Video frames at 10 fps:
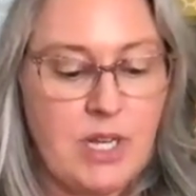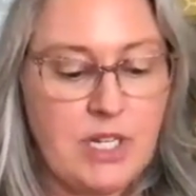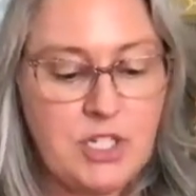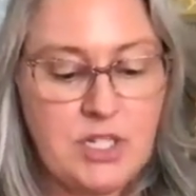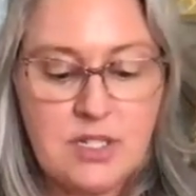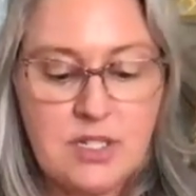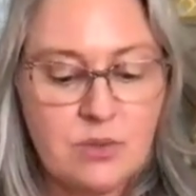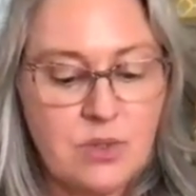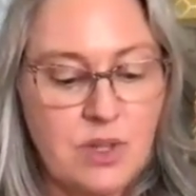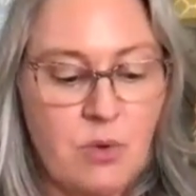But she
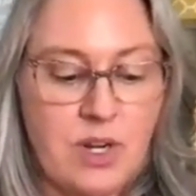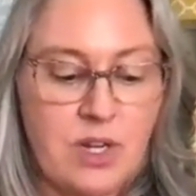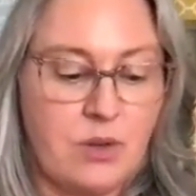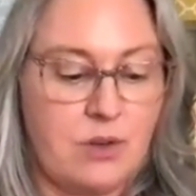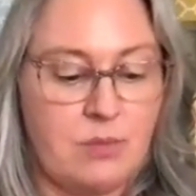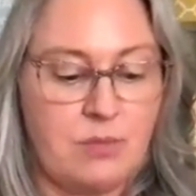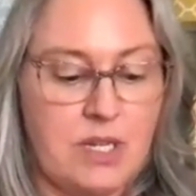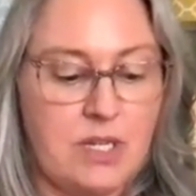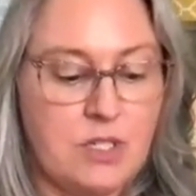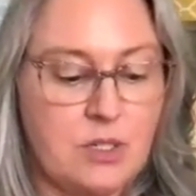doesn't really want to go to the
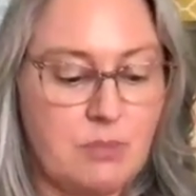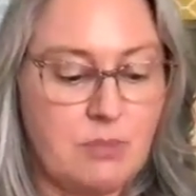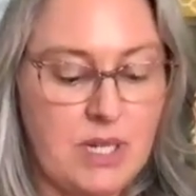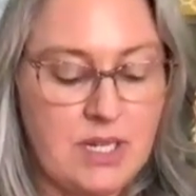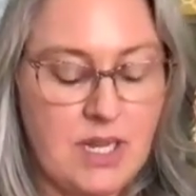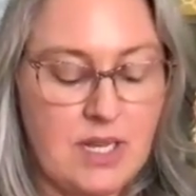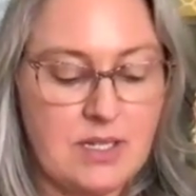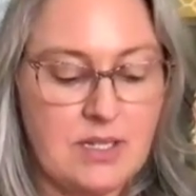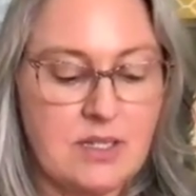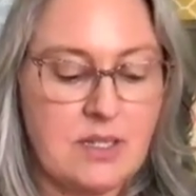beach
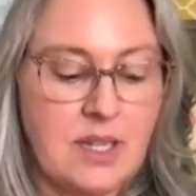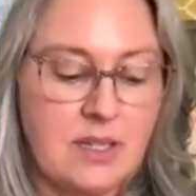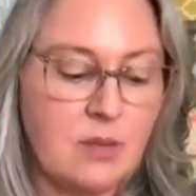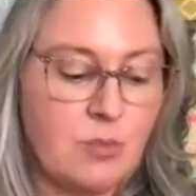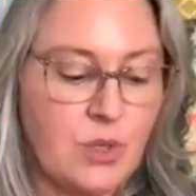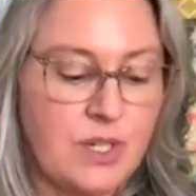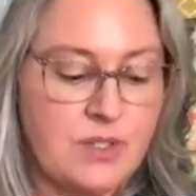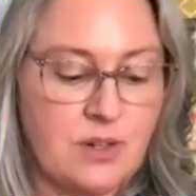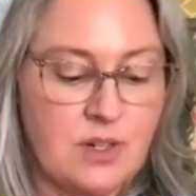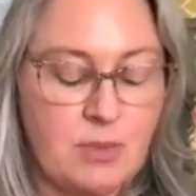because then the
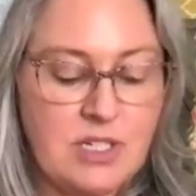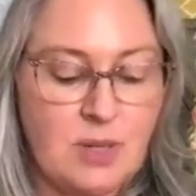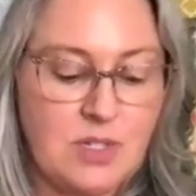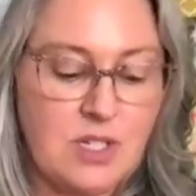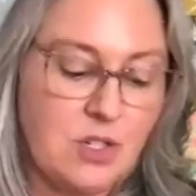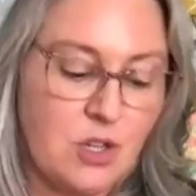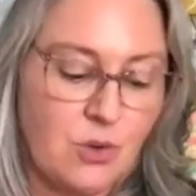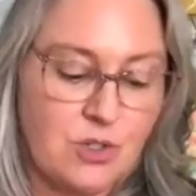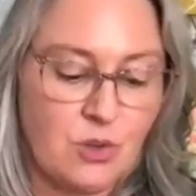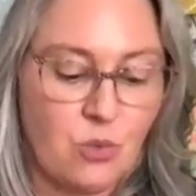boys are going to be tempted to
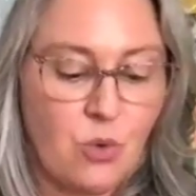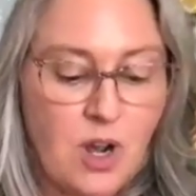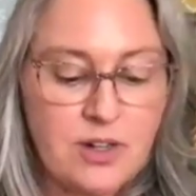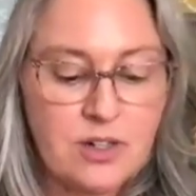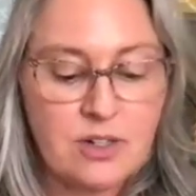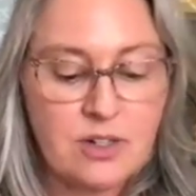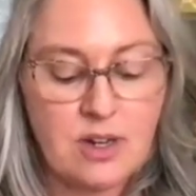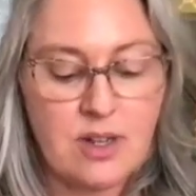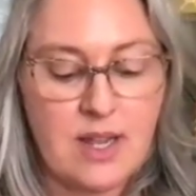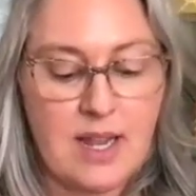go into the water,